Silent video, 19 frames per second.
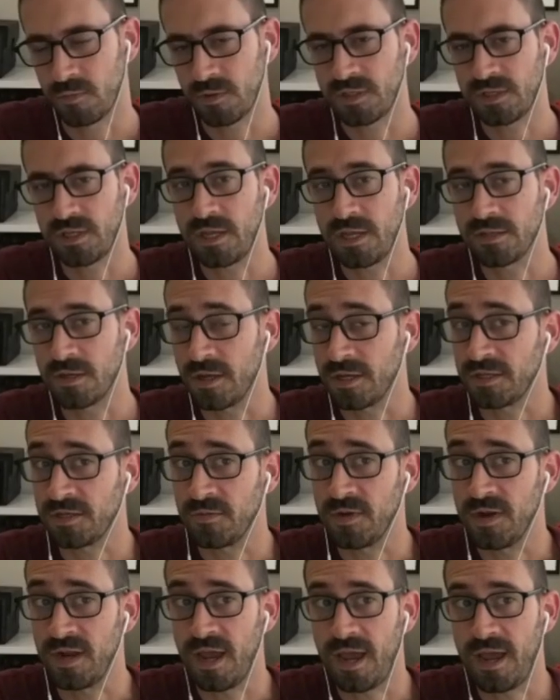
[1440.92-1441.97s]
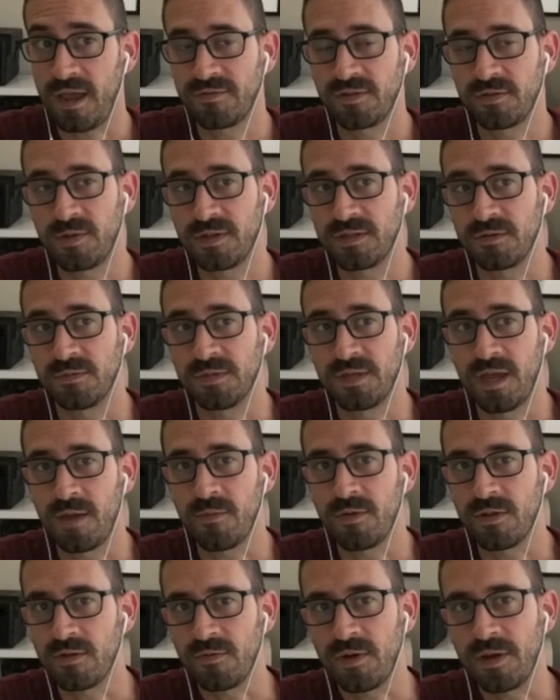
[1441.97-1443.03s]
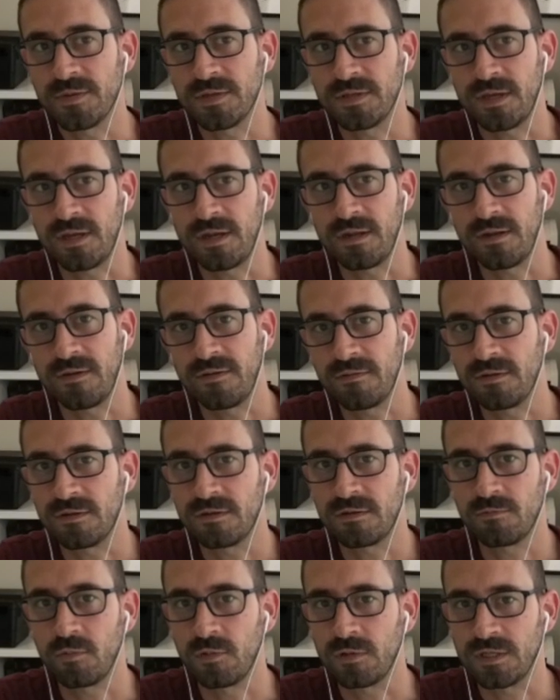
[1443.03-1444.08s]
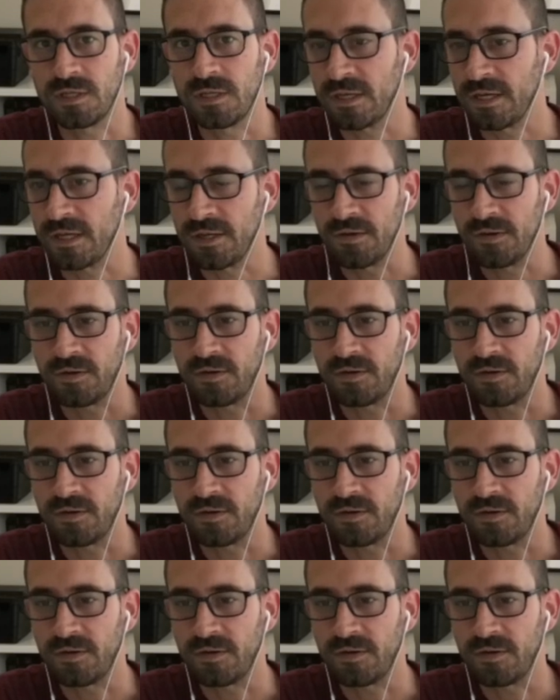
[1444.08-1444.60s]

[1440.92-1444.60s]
That sounds awesome. And I've spent some time on the website, and I just want to say, like,